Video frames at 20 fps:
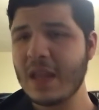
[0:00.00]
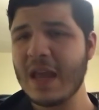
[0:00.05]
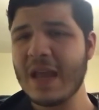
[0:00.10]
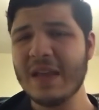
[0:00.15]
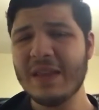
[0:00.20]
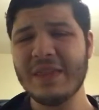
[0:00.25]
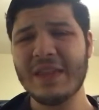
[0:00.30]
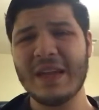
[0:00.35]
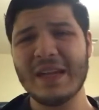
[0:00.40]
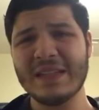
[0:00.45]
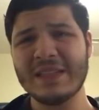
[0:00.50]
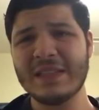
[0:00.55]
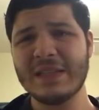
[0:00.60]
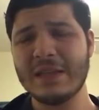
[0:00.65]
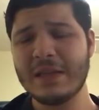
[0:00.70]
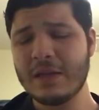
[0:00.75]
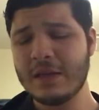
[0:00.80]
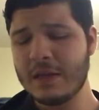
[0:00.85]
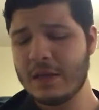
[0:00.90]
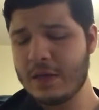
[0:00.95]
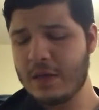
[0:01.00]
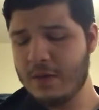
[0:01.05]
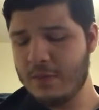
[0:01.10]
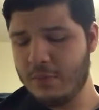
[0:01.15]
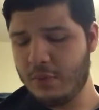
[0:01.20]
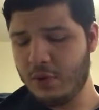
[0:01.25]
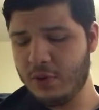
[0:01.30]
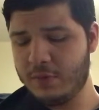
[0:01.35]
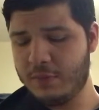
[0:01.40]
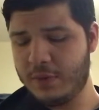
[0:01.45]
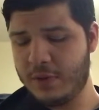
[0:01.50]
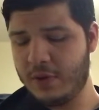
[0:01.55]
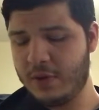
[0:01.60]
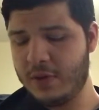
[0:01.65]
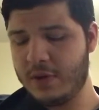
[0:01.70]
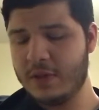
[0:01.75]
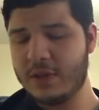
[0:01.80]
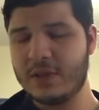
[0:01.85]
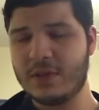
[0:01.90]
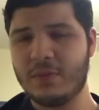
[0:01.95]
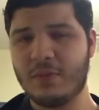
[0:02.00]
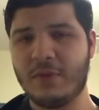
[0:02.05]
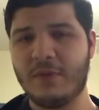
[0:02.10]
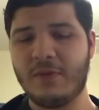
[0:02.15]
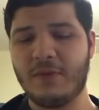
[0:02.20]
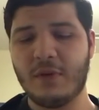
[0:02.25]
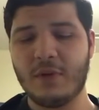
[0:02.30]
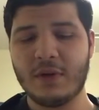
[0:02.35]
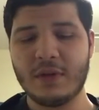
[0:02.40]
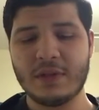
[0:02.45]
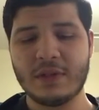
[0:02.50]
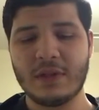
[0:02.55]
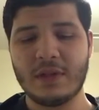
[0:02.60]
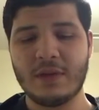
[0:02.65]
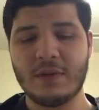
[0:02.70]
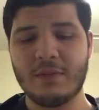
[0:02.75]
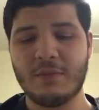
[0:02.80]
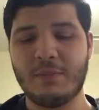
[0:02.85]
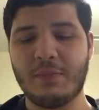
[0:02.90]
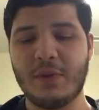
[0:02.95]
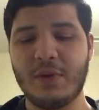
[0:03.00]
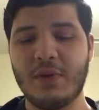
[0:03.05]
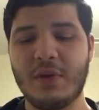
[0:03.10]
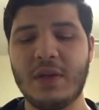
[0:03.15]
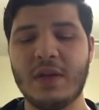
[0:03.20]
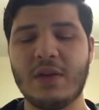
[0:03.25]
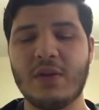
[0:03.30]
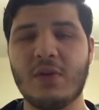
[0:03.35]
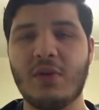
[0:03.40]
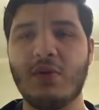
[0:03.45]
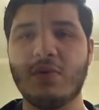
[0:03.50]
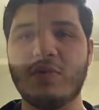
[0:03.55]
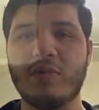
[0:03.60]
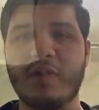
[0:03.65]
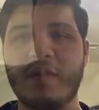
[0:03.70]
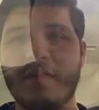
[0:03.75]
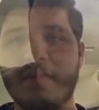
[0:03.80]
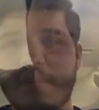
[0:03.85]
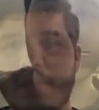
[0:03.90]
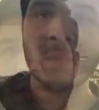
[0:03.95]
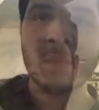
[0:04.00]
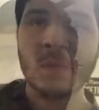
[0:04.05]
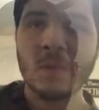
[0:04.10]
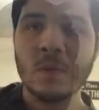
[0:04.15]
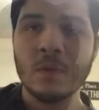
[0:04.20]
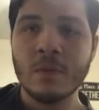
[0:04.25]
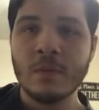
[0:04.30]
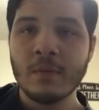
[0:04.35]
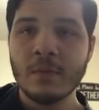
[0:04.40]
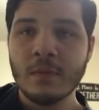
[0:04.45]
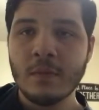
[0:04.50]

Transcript: And lastly, both periods would focus on beauty and culture of the time.